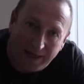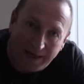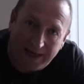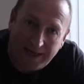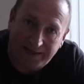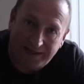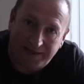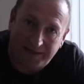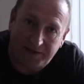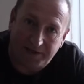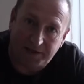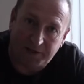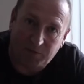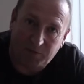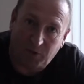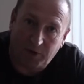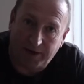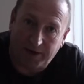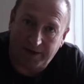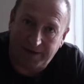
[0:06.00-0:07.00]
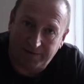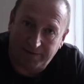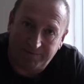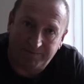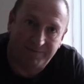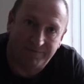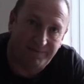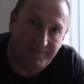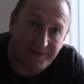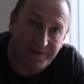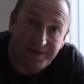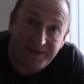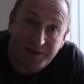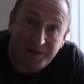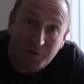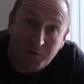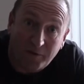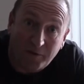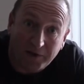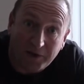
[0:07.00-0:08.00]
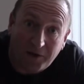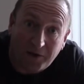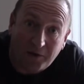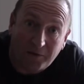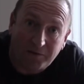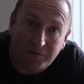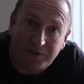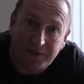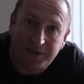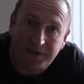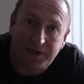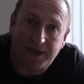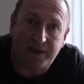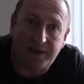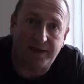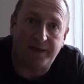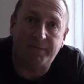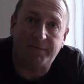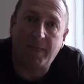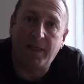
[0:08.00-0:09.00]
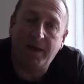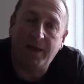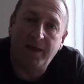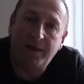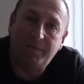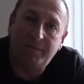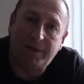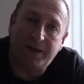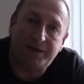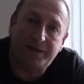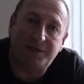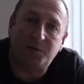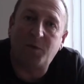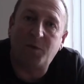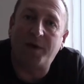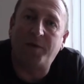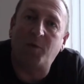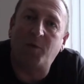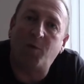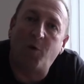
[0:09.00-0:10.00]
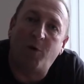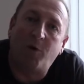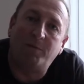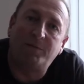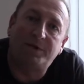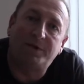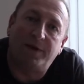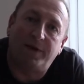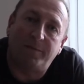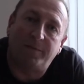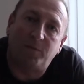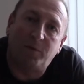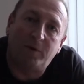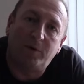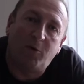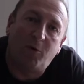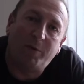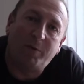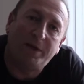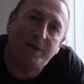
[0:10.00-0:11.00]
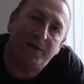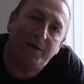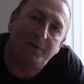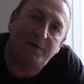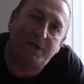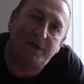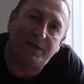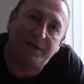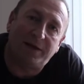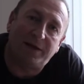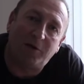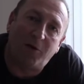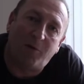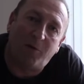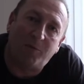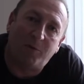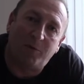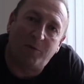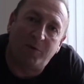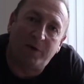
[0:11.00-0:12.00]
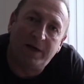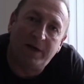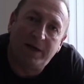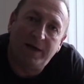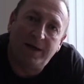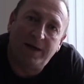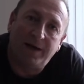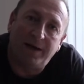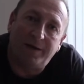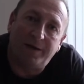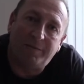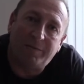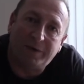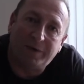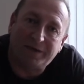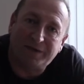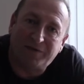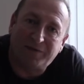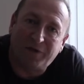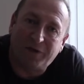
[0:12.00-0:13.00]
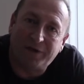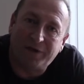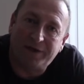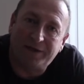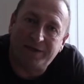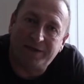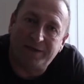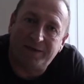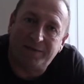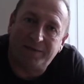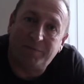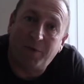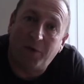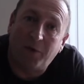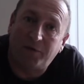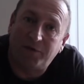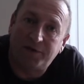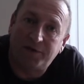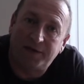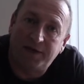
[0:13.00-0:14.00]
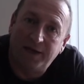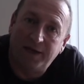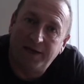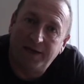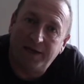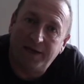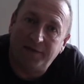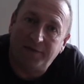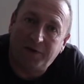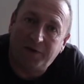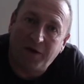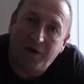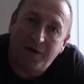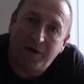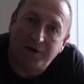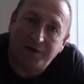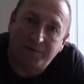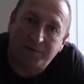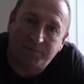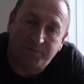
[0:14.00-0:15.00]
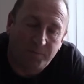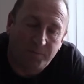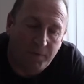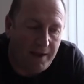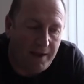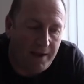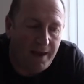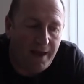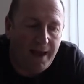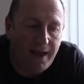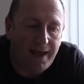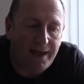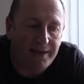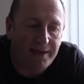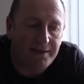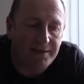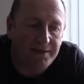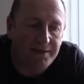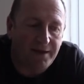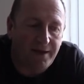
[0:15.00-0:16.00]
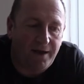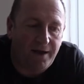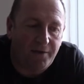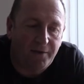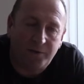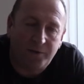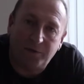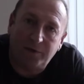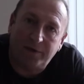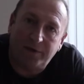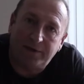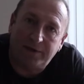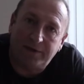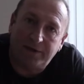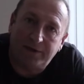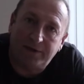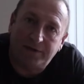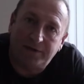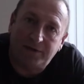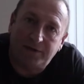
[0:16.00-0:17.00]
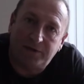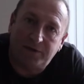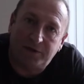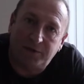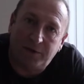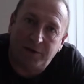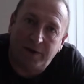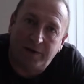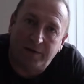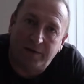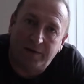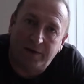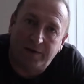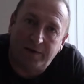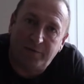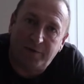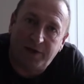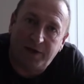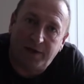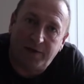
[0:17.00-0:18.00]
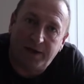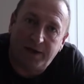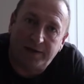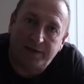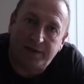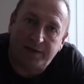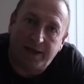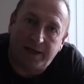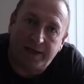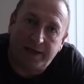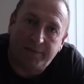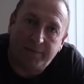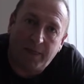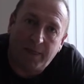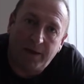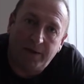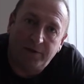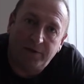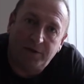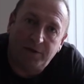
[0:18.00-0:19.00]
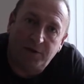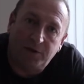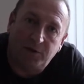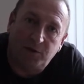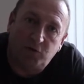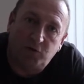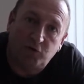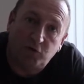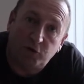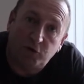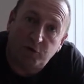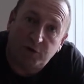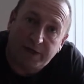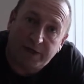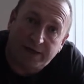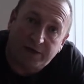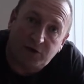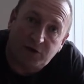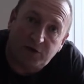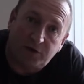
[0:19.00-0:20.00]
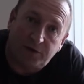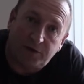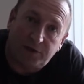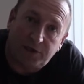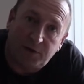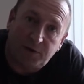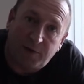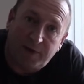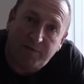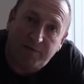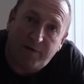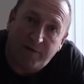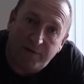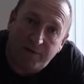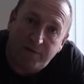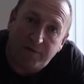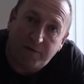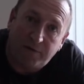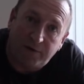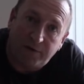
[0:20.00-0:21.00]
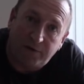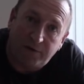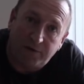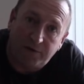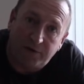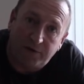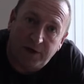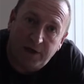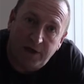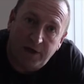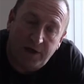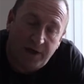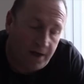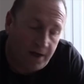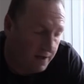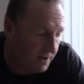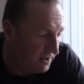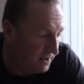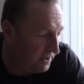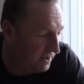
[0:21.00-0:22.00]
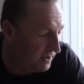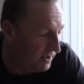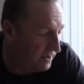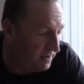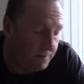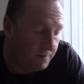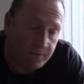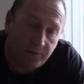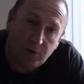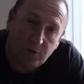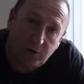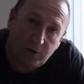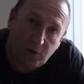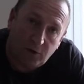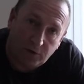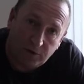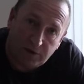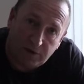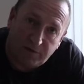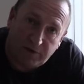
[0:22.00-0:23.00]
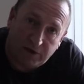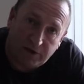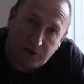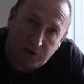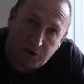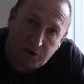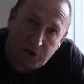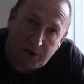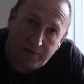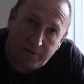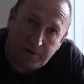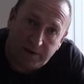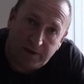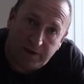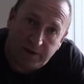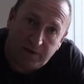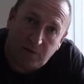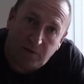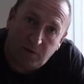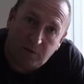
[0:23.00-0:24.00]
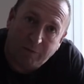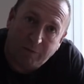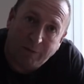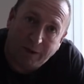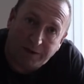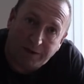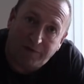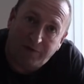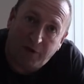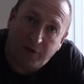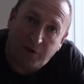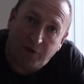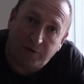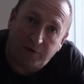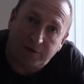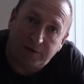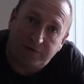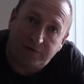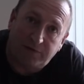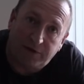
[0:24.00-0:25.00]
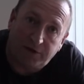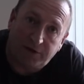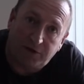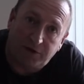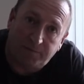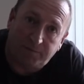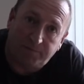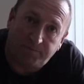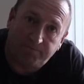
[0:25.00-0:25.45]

get into spring, and it's still very cold today, but as the weather warms up, we'll all be noticing a lot more uh, butterflies and moths in the garden. And I thought I'd uh, just do a little uh, video here today to draw your attention to a very, very good uh, conservation charity called Butterfly Conservation.